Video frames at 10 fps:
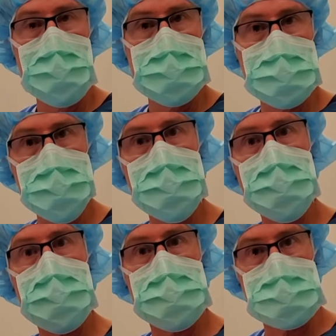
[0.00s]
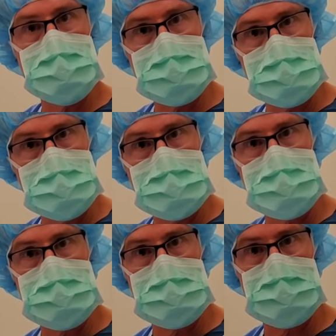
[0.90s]
At least he'll have a slippery
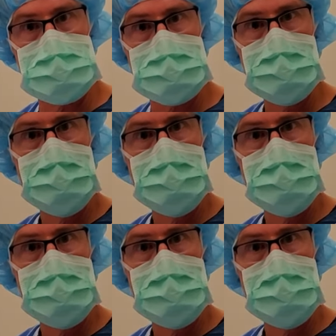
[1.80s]
surface.